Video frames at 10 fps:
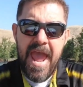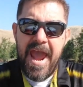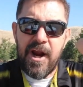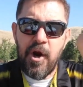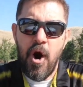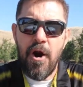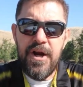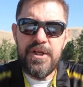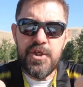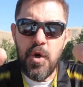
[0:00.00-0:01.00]

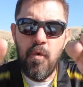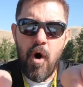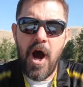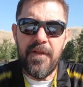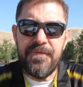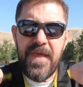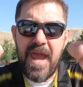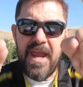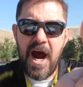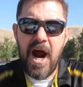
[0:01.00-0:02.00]
according to what
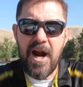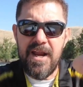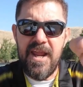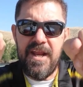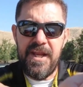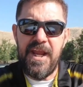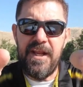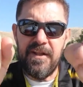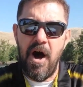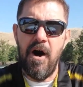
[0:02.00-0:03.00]
they are in
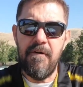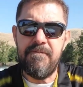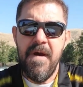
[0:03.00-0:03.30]
need of.